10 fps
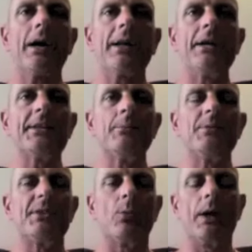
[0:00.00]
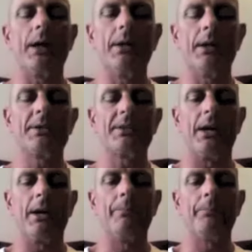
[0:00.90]
I guess it was the way
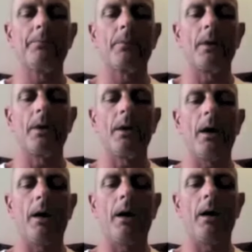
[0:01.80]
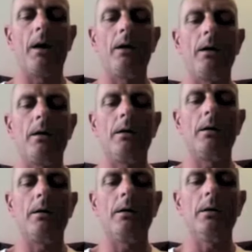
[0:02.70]
that um, uh,
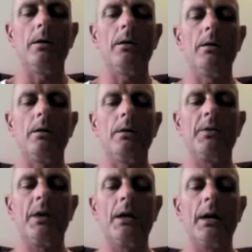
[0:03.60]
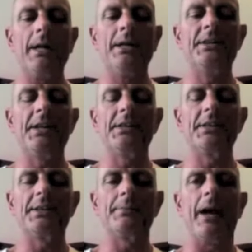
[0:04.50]
that any
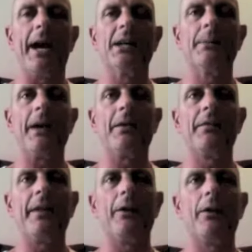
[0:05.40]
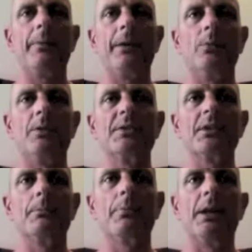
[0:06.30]
cynicism I had about the therapy was
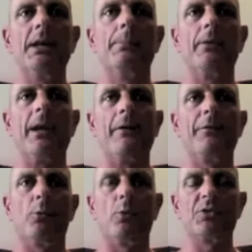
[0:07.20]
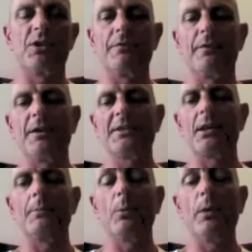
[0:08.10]
completely blown out of the water the first
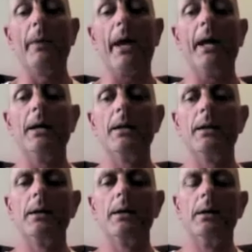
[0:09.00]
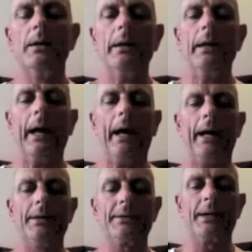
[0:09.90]
time that we met,
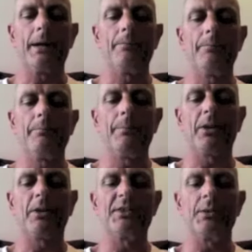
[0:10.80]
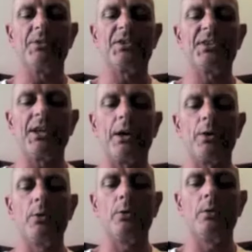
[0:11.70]
and um, because it was
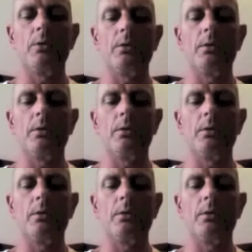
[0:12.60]
so